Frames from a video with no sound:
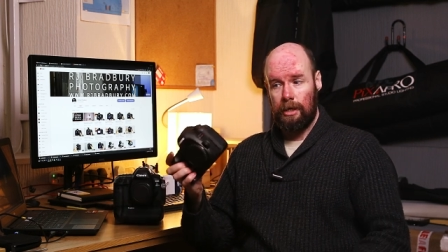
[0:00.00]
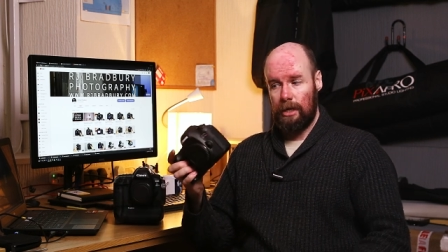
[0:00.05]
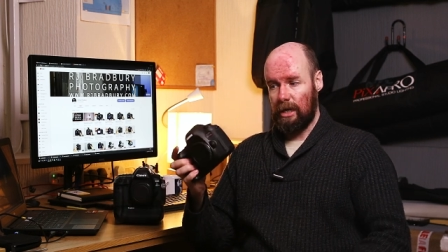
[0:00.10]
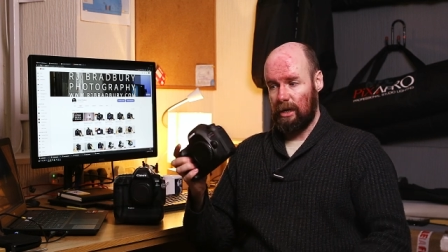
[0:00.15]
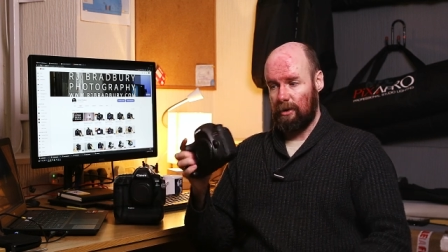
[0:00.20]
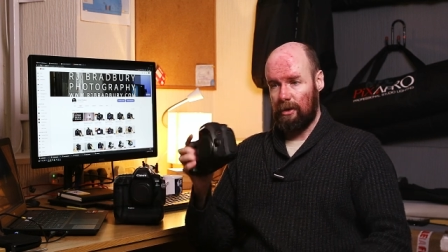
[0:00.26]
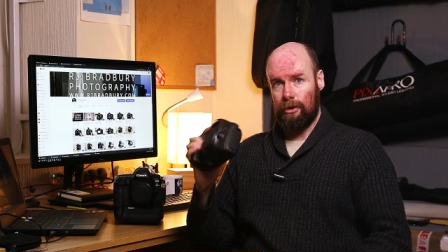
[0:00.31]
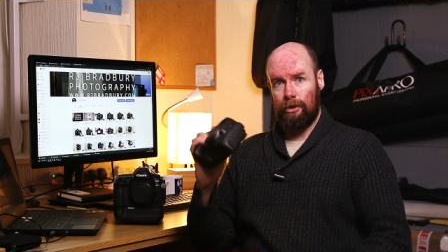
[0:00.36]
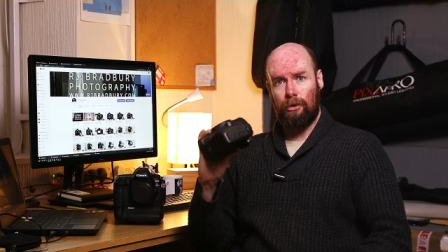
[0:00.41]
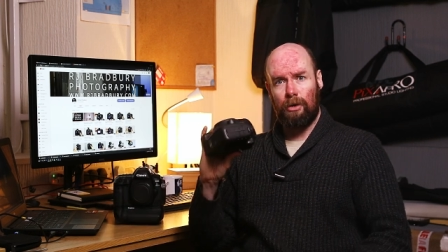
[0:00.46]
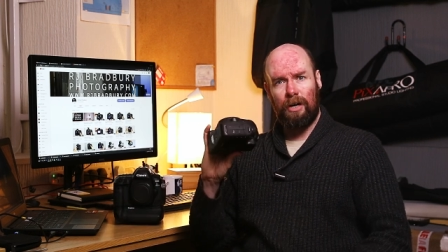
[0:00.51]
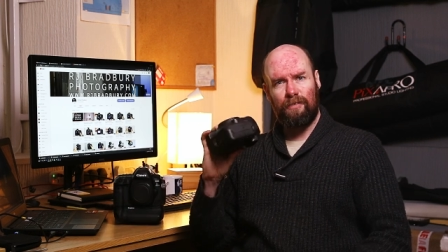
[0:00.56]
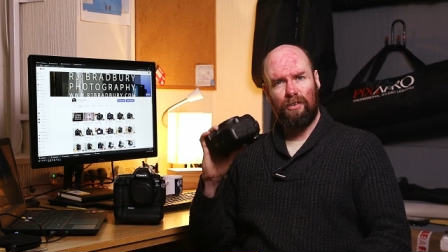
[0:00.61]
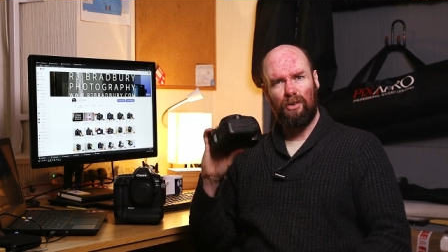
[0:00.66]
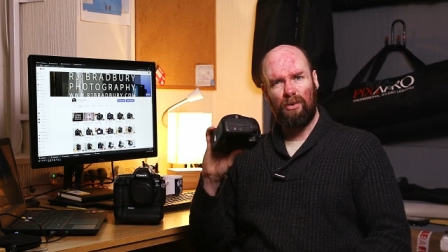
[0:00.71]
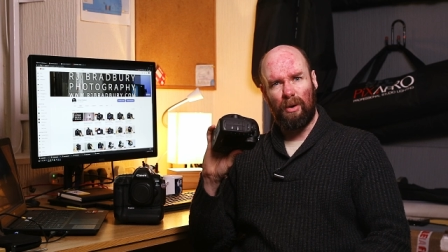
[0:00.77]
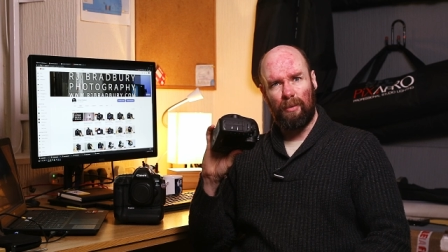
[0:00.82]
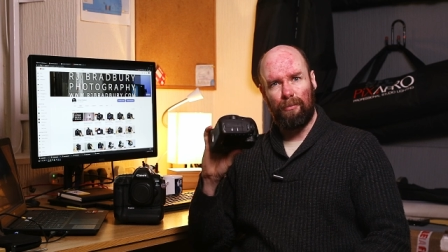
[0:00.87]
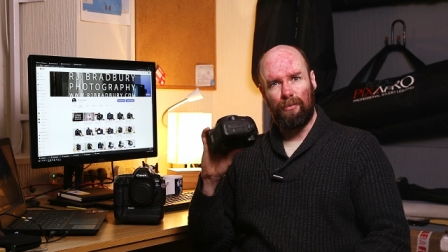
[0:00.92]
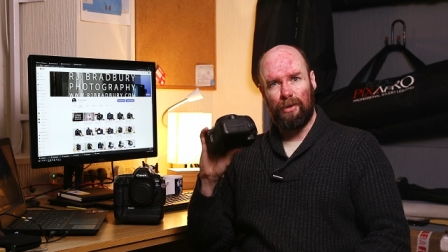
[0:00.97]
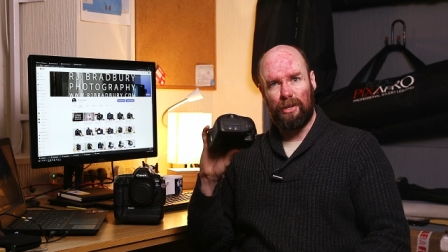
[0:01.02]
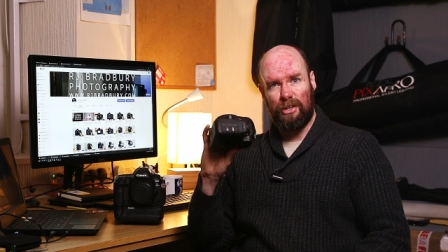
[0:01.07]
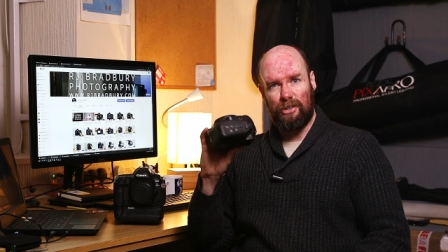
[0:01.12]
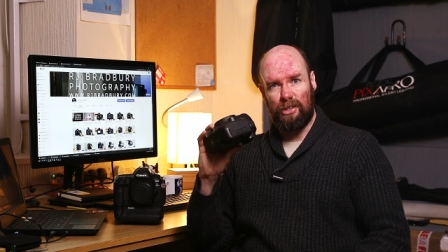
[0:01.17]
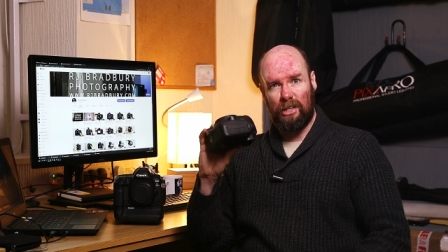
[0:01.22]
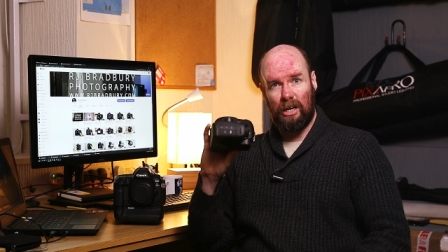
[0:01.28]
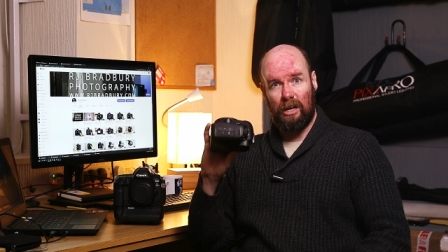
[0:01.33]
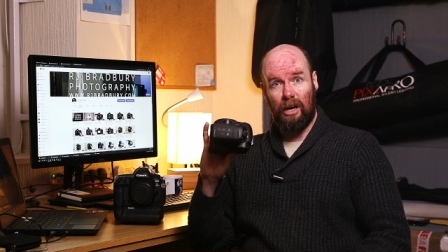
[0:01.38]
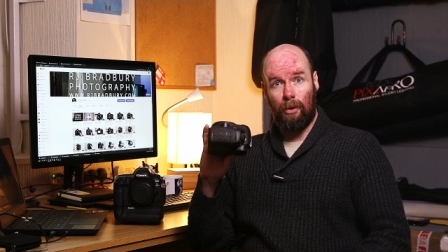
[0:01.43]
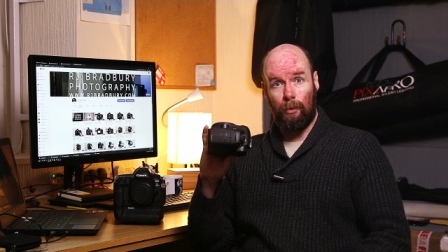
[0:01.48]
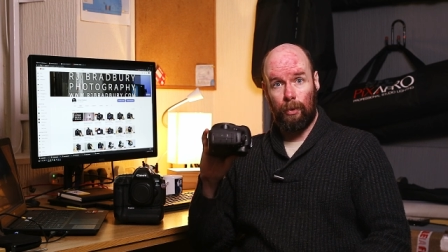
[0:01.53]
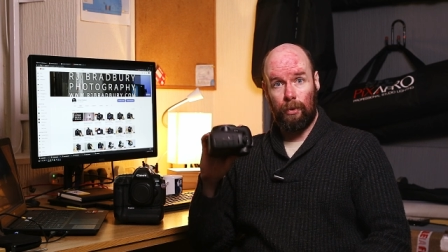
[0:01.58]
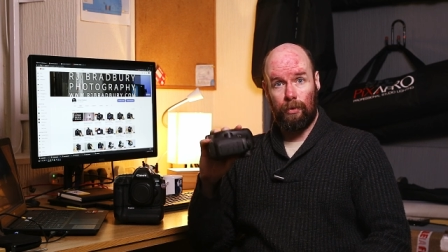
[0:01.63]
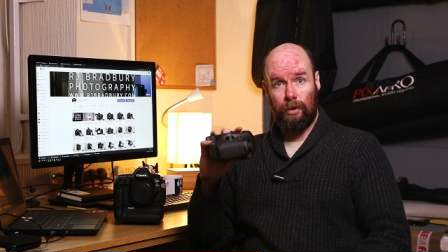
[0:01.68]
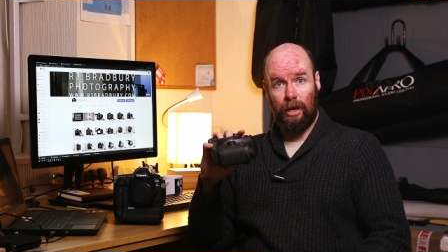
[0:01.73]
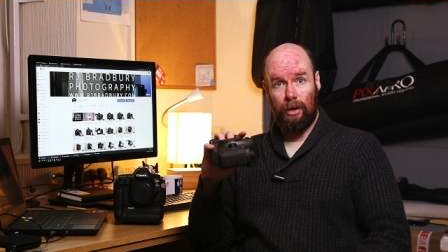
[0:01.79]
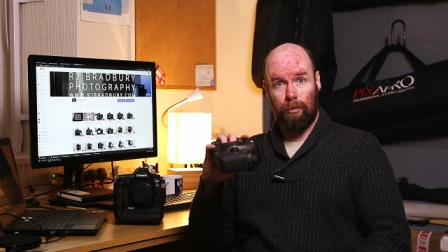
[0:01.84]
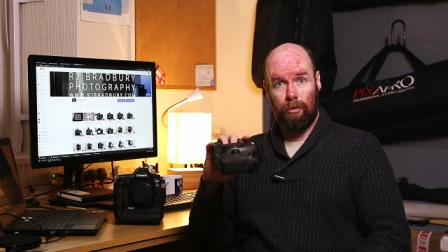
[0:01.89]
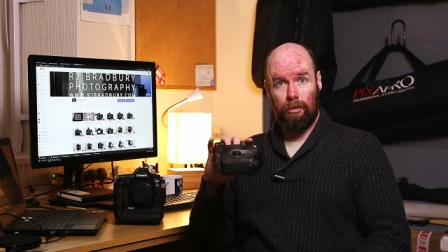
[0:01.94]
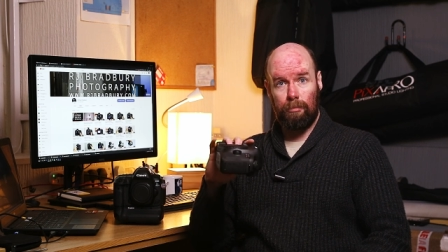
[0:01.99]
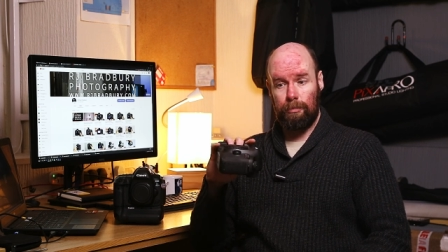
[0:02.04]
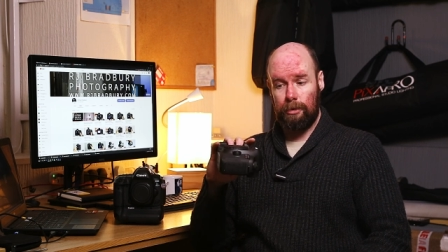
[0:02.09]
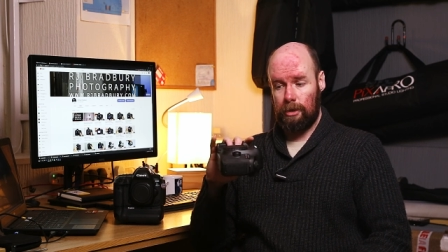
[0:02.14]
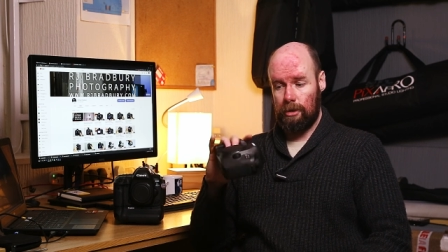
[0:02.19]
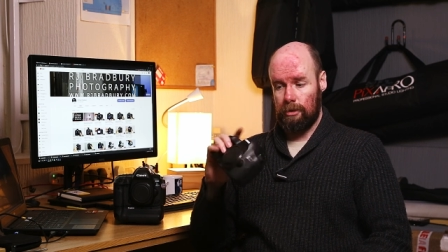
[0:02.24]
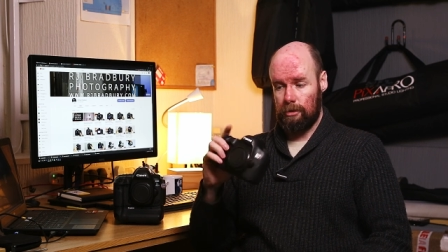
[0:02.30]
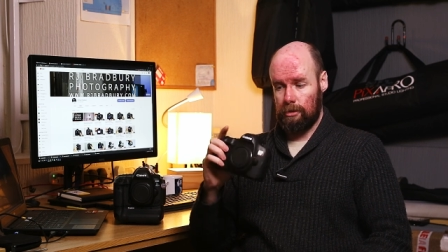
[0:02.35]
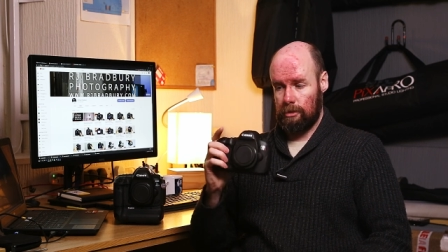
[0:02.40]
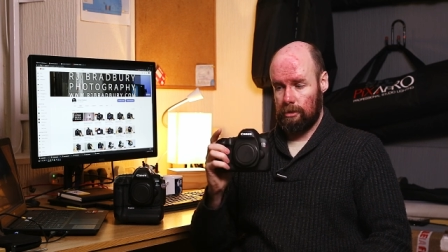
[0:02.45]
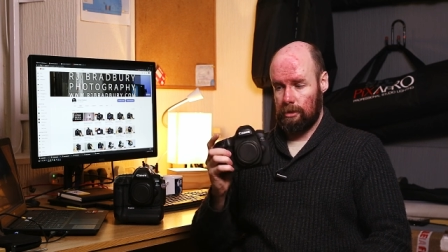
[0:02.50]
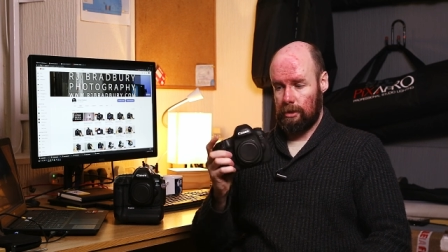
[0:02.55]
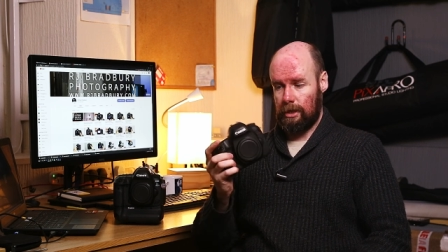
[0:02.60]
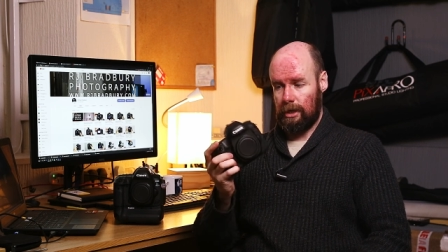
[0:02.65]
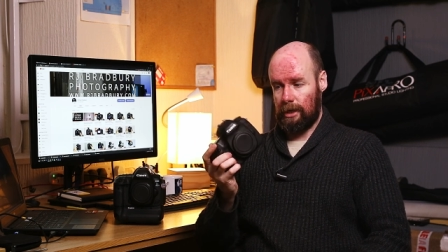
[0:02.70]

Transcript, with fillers: Now, I don't have a grip for this yet. I will get one because